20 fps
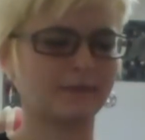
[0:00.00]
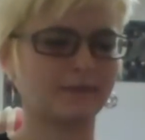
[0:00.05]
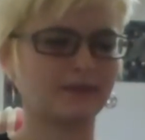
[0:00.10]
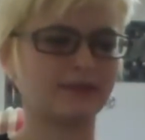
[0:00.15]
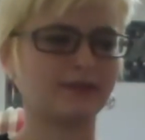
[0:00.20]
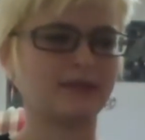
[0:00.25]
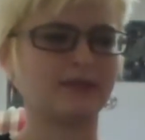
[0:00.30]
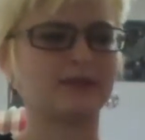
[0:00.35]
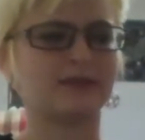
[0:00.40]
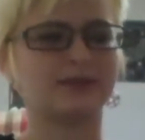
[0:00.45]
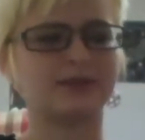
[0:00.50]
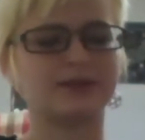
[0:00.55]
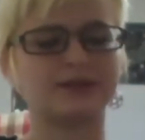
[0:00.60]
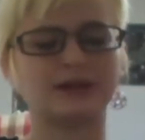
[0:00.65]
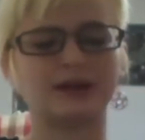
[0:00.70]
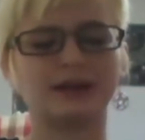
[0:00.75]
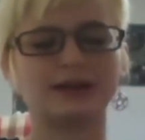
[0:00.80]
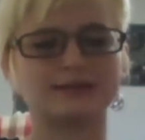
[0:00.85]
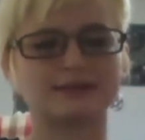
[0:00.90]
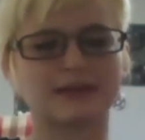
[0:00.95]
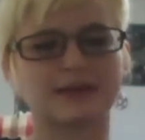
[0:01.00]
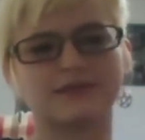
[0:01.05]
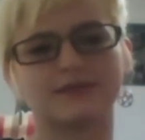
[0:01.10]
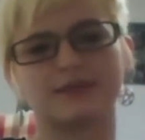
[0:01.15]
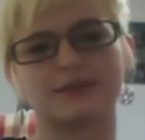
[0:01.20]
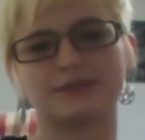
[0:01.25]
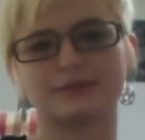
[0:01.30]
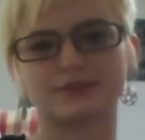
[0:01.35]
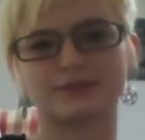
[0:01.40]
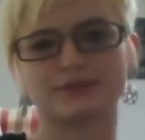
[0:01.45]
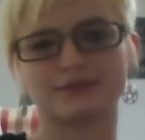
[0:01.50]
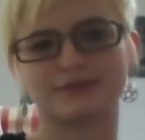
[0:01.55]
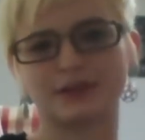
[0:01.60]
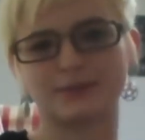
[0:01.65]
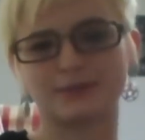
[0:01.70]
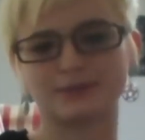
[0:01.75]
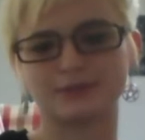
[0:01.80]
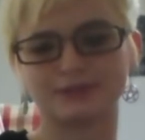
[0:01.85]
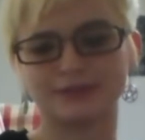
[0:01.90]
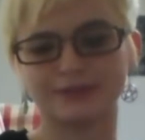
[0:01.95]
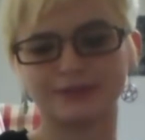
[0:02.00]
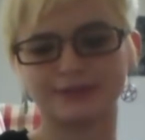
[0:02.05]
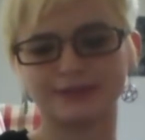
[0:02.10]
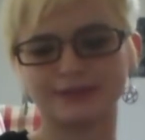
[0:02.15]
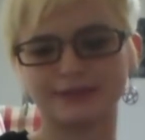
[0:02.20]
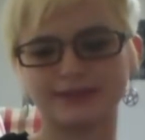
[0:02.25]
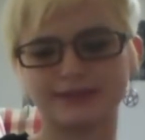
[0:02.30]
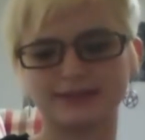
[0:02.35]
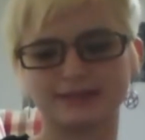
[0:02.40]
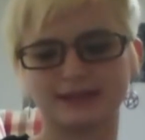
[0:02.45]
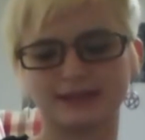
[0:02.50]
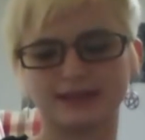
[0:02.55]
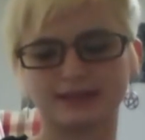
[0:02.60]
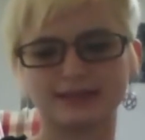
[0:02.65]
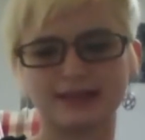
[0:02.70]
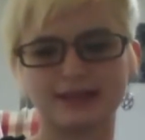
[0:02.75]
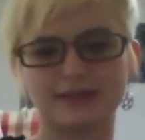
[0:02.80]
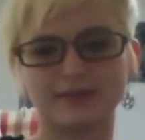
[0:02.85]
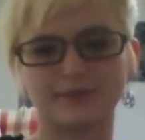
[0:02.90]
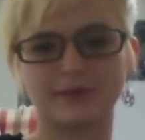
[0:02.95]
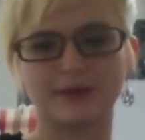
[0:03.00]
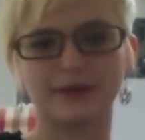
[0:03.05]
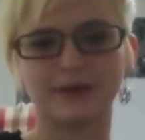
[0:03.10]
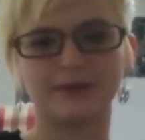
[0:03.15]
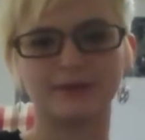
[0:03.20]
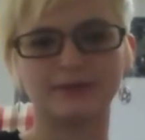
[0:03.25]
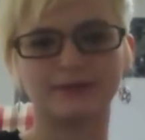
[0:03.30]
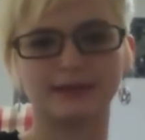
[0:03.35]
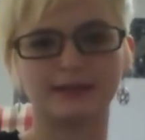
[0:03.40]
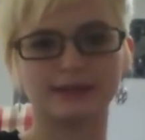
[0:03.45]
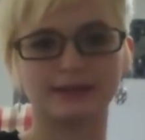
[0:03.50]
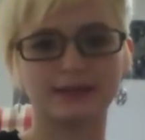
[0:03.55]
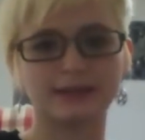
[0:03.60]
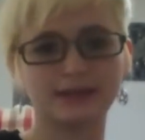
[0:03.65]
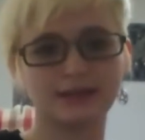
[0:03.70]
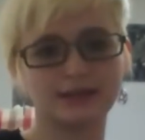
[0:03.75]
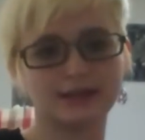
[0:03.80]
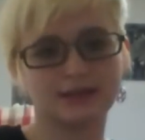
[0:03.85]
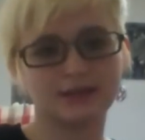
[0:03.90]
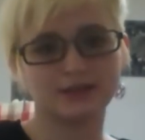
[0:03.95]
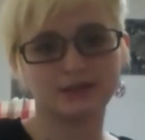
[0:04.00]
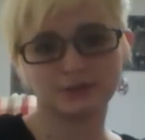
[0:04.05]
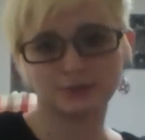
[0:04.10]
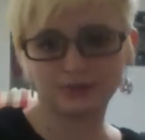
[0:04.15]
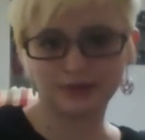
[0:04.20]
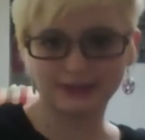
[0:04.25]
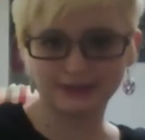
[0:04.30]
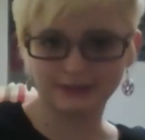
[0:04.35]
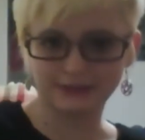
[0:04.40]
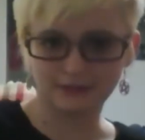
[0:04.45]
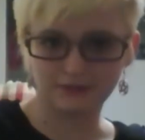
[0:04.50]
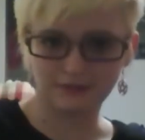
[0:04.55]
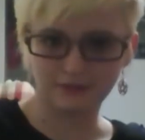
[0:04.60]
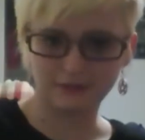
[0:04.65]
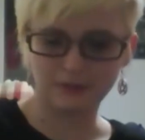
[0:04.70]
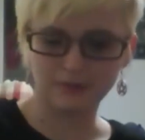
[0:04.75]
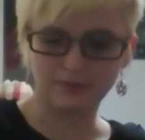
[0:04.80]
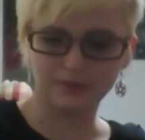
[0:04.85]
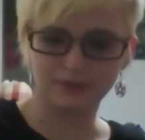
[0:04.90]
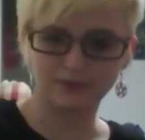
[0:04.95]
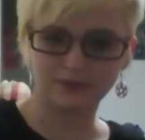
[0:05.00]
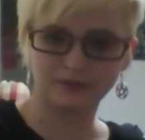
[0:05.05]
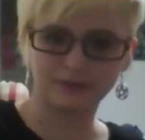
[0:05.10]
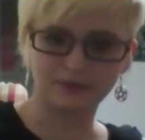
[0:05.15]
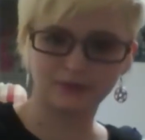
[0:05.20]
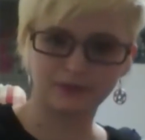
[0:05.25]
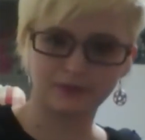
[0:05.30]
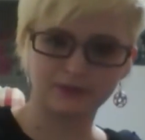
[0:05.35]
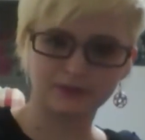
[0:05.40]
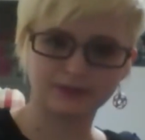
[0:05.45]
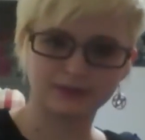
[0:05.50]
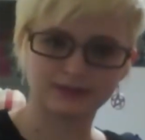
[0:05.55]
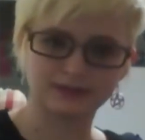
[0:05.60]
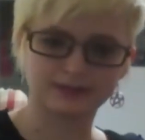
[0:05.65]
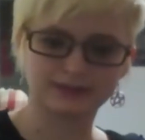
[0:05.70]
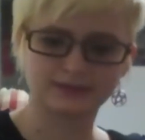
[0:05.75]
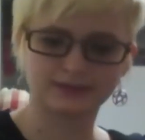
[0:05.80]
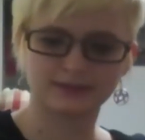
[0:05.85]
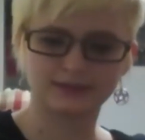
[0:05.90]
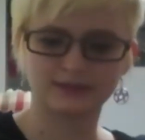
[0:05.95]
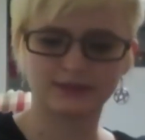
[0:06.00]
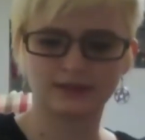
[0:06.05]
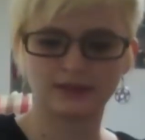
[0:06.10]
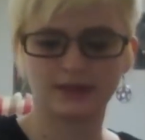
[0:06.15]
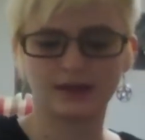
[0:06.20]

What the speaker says: and then you also have all sorts of opportunities to like take them out and like do readings for people, or just